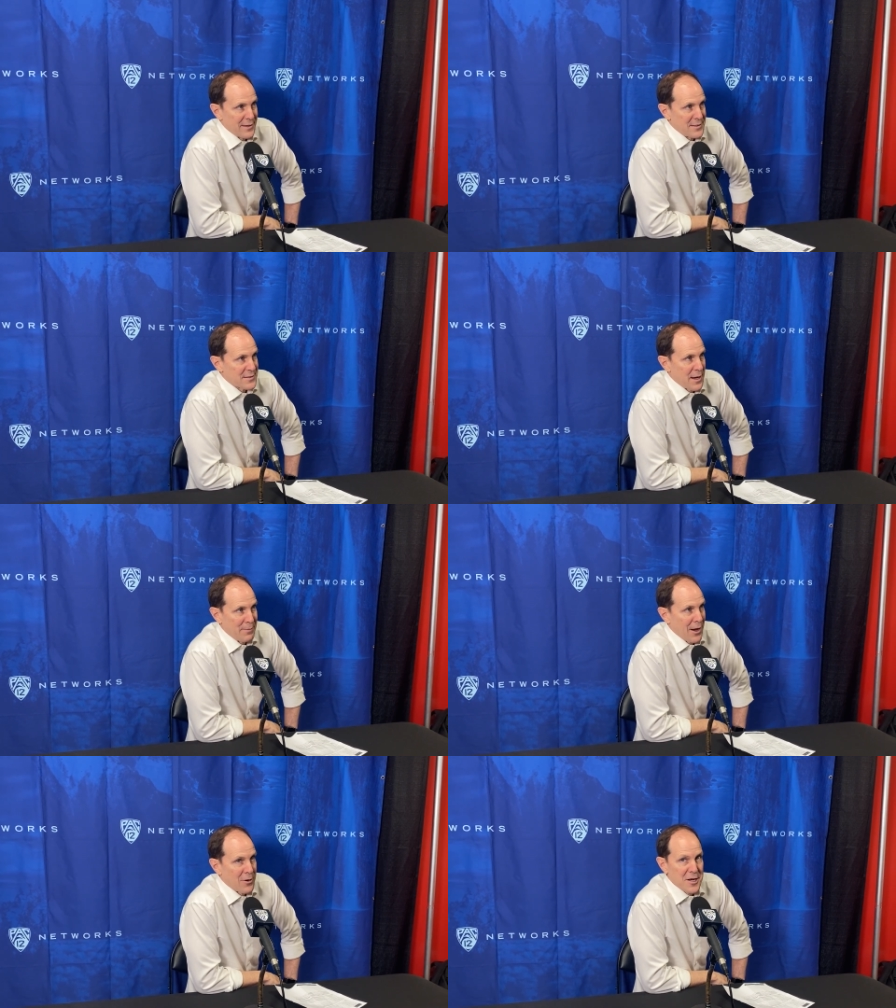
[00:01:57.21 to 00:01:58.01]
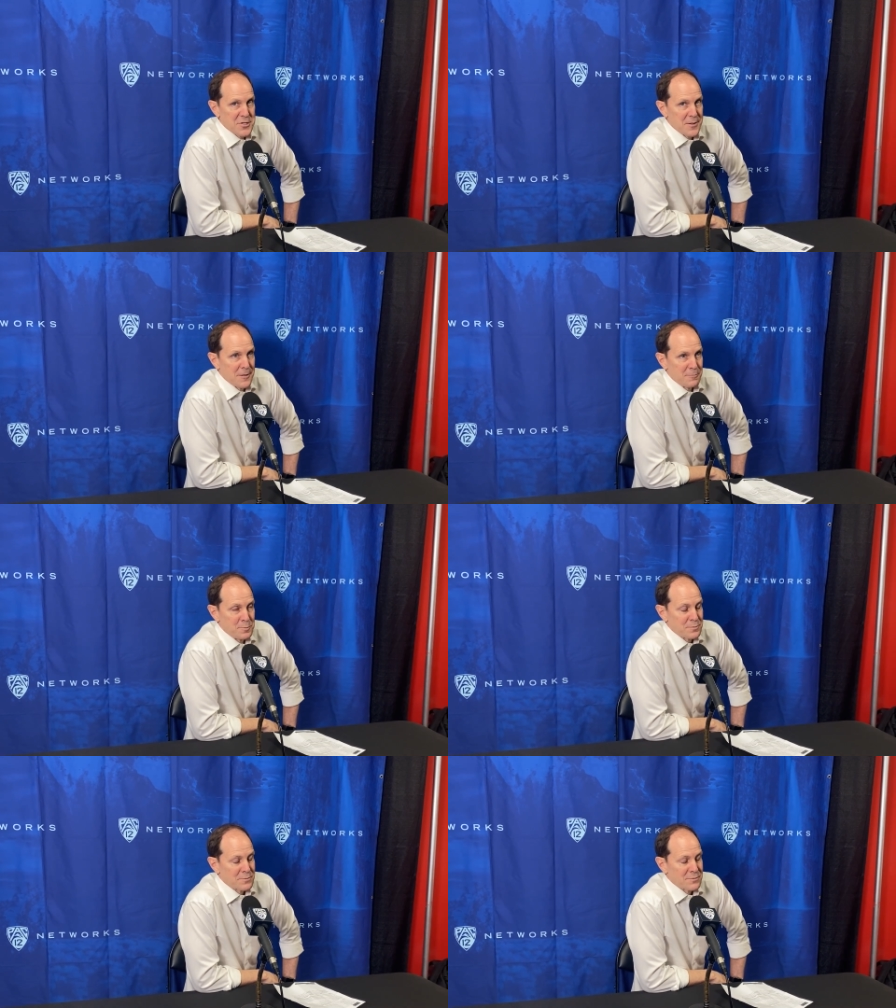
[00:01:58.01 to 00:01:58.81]
They just kept pounding us in
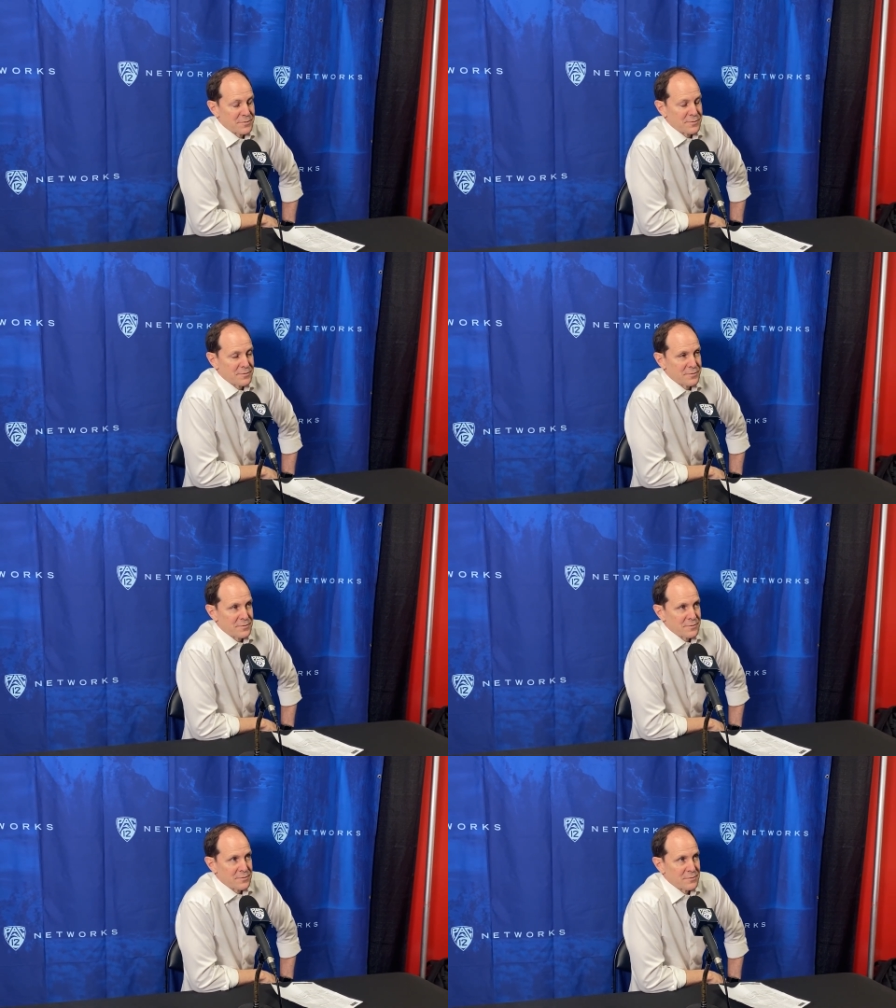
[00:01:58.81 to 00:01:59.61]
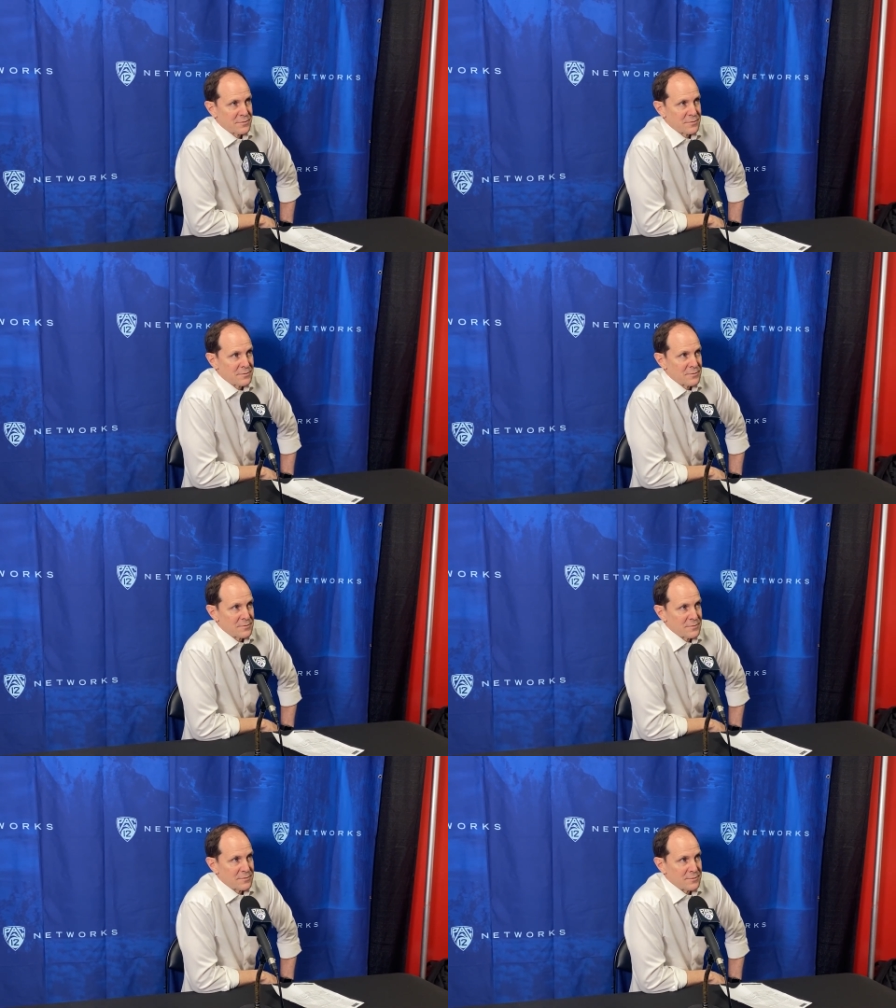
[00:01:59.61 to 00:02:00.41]
there. And they took Braxton out
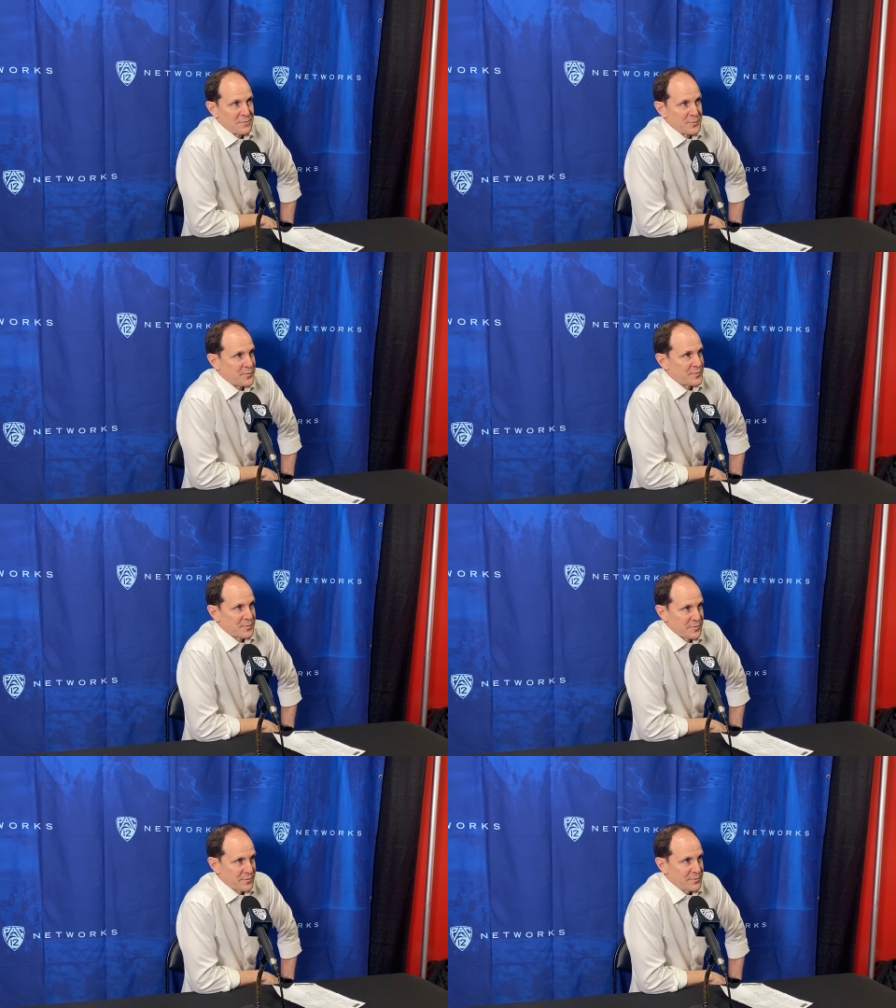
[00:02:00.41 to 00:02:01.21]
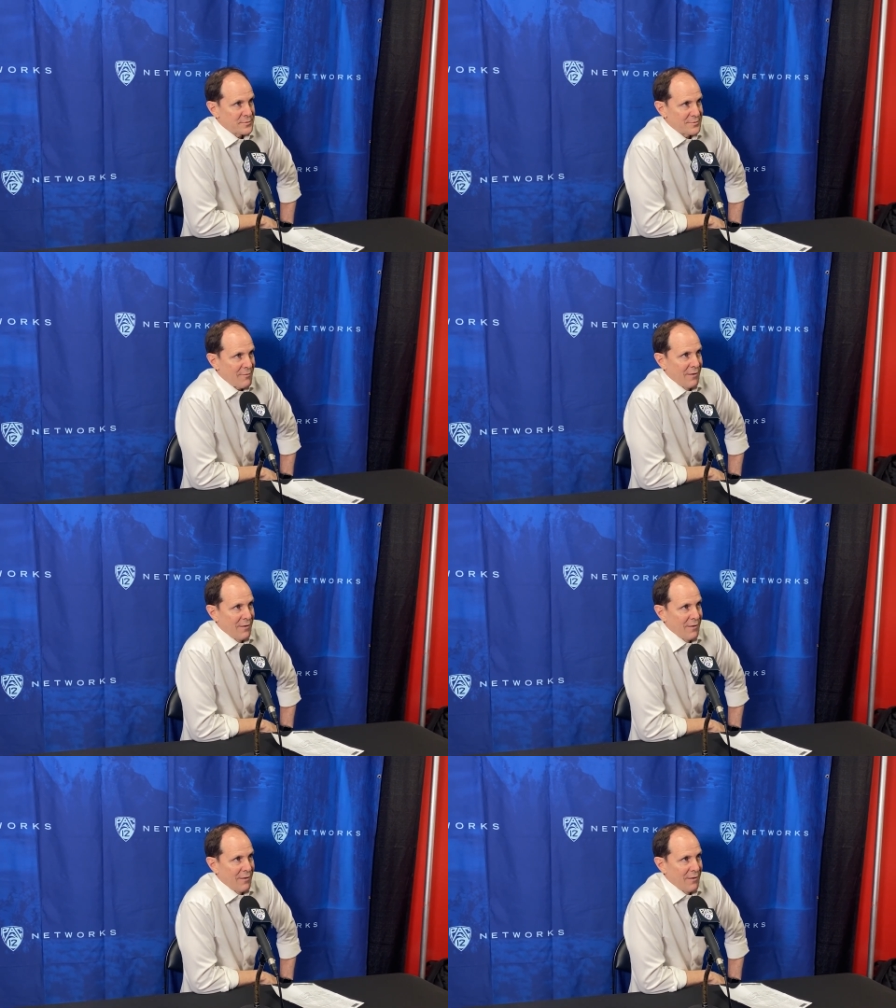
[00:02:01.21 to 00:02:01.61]
of it. Like they double teamed him.